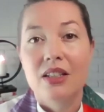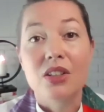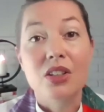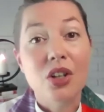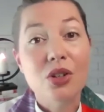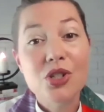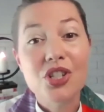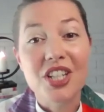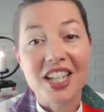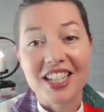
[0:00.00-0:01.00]

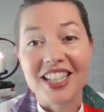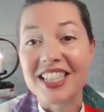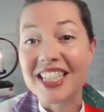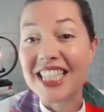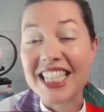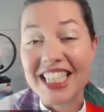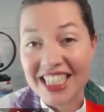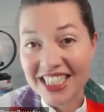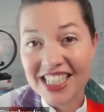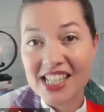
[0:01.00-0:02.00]
Negotiating
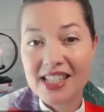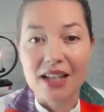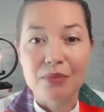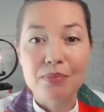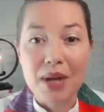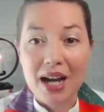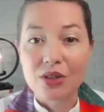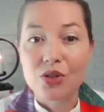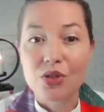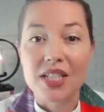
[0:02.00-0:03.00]
needs and
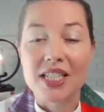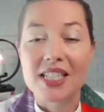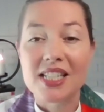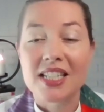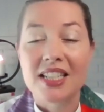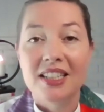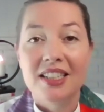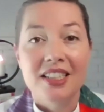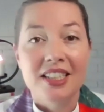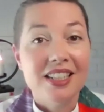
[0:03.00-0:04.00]
boundaries
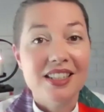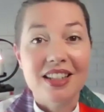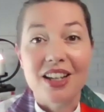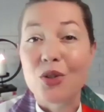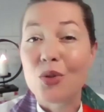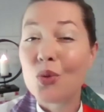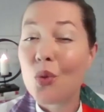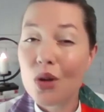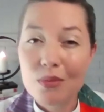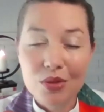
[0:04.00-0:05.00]
is a
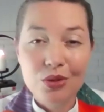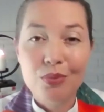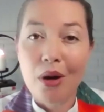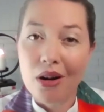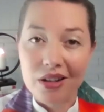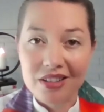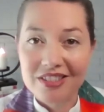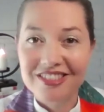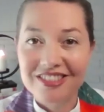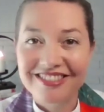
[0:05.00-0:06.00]
normal part
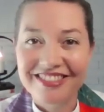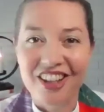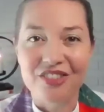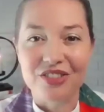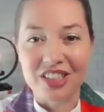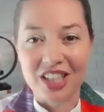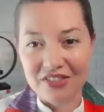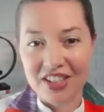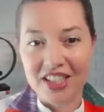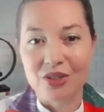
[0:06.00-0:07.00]
of
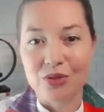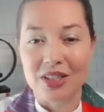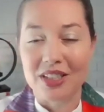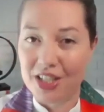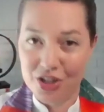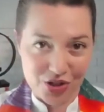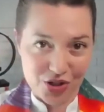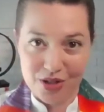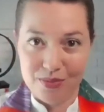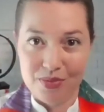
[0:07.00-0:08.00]
loving
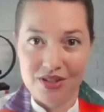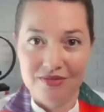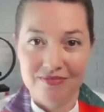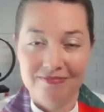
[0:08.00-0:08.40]
relationships.